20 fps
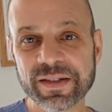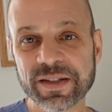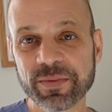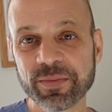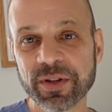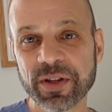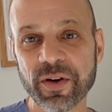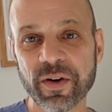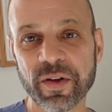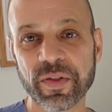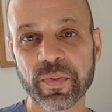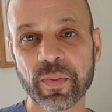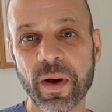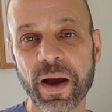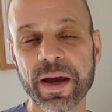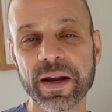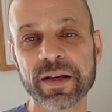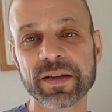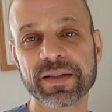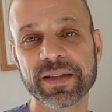some of the
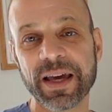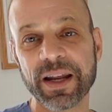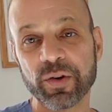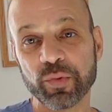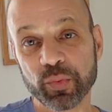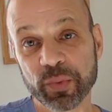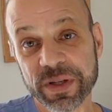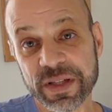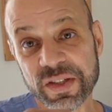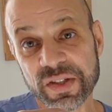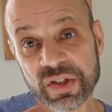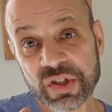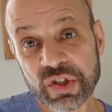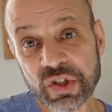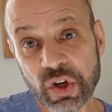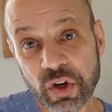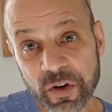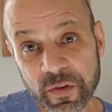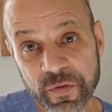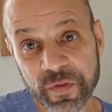arthritis, and
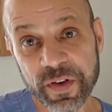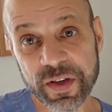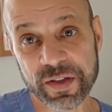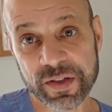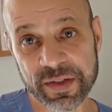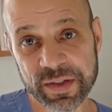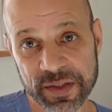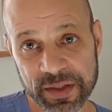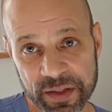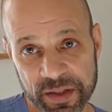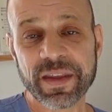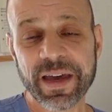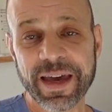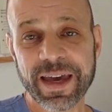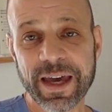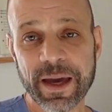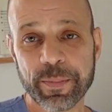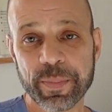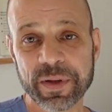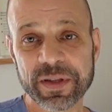resurface the
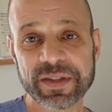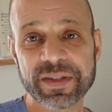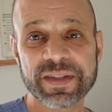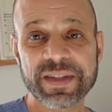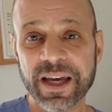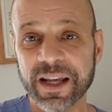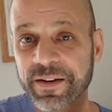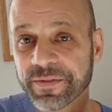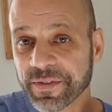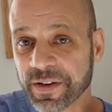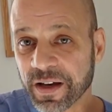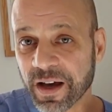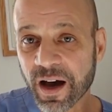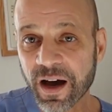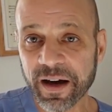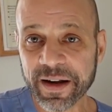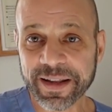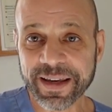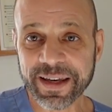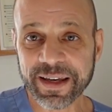hip instead of
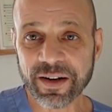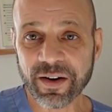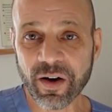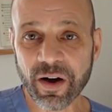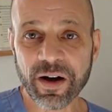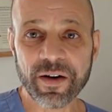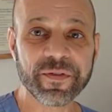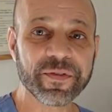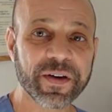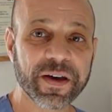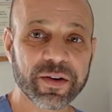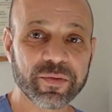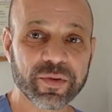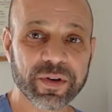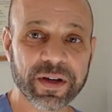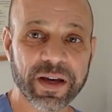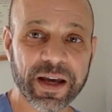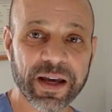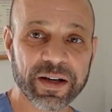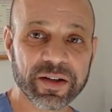cutting it off
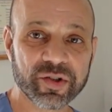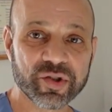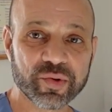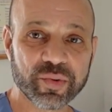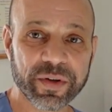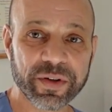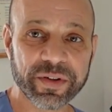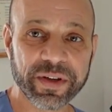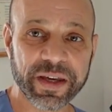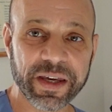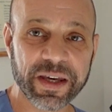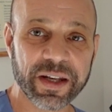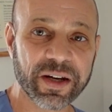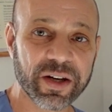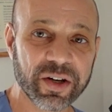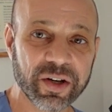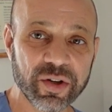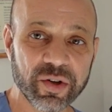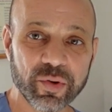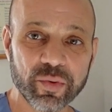and drilling in
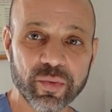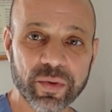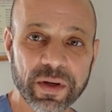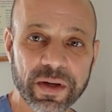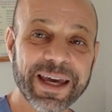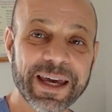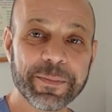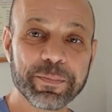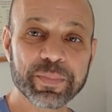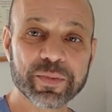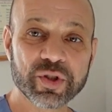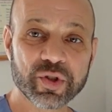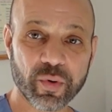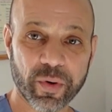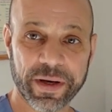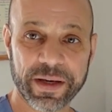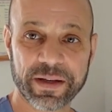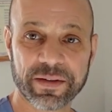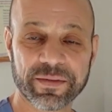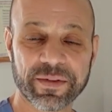a new hip
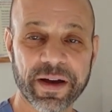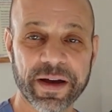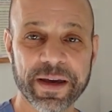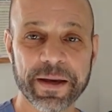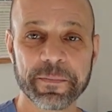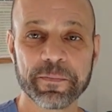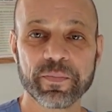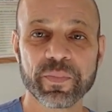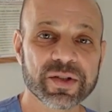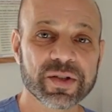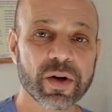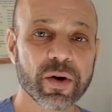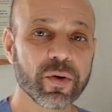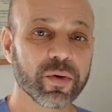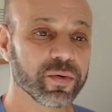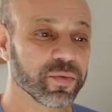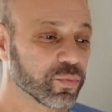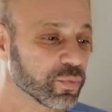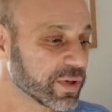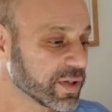joint, right?
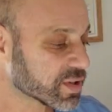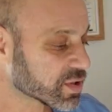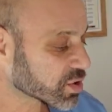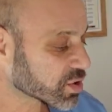So hip